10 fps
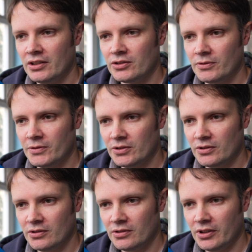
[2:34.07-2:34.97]
So if I
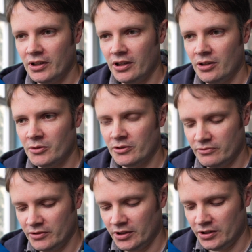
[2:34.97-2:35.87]
do ollama
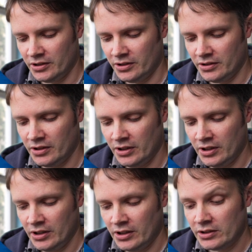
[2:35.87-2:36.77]
run
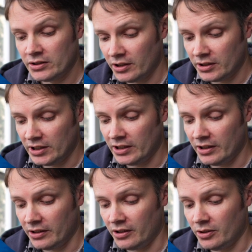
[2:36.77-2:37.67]
tiny
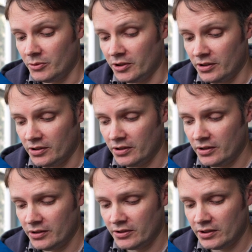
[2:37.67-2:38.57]
llama
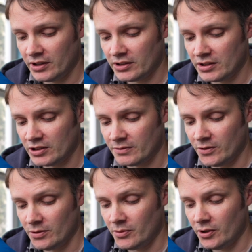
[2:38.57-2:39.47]
dash dash
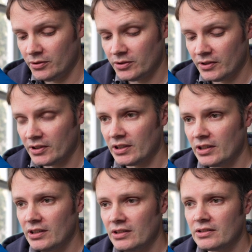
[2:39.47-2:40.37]
verbose, I think it
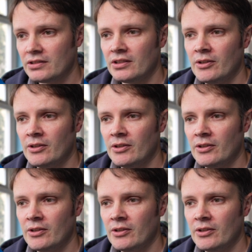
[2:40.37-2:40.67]
is.